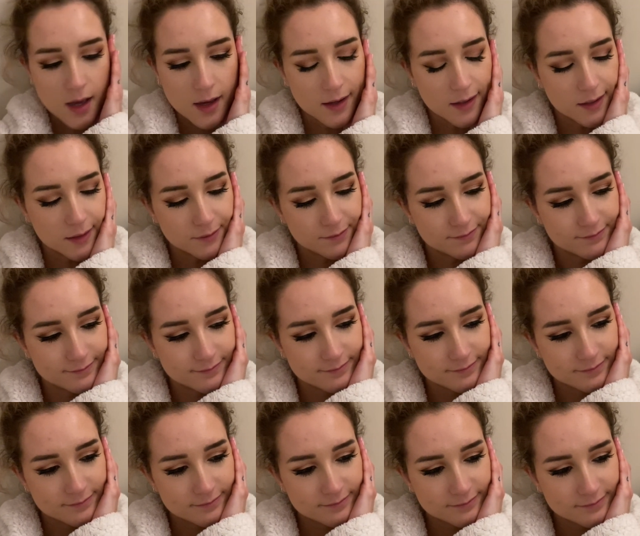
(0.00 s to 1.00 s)

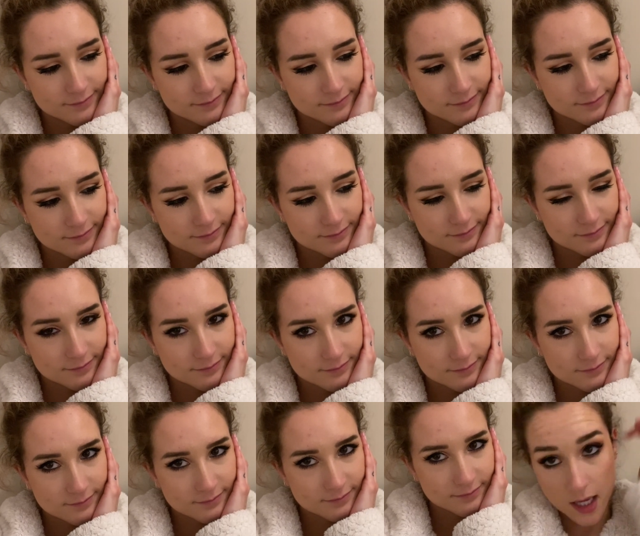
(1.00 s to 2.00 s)
um,
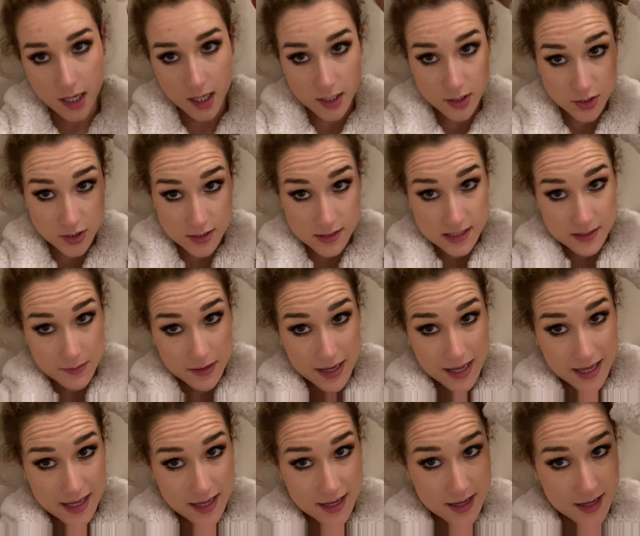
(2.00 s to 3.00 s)
as you can see, my
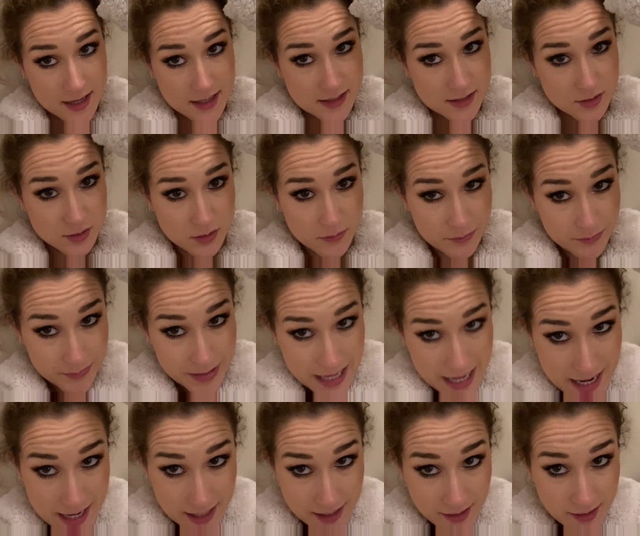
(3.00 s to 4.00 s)
hair is not
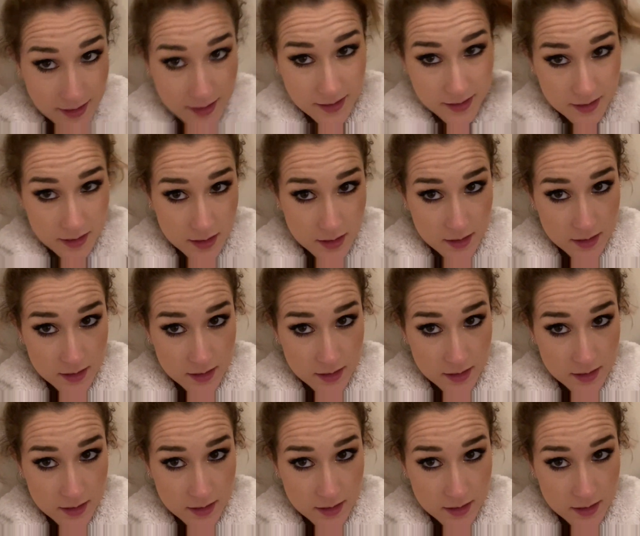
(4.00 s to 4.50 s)
pink.